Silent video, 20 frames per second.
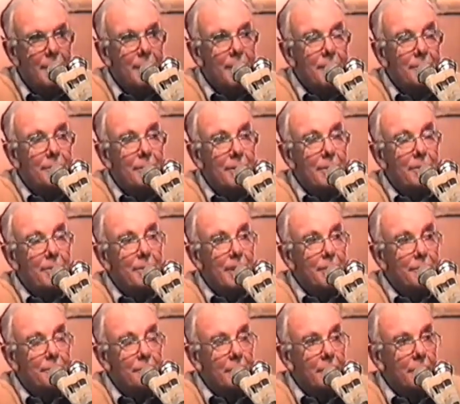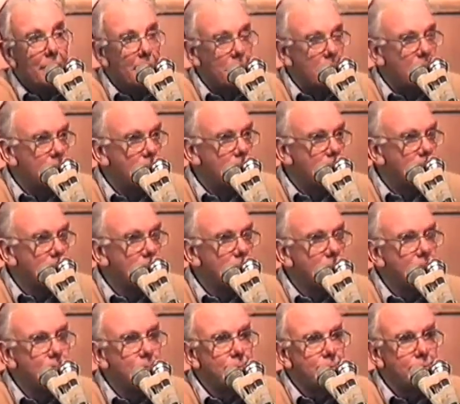So that sort of
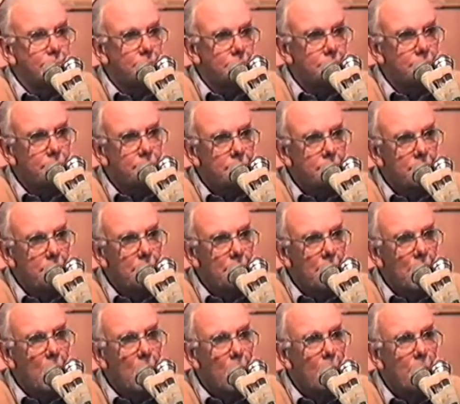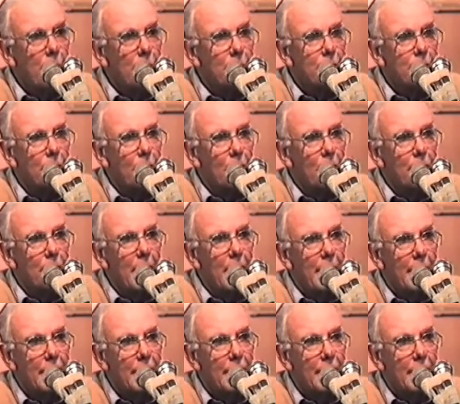almost brought my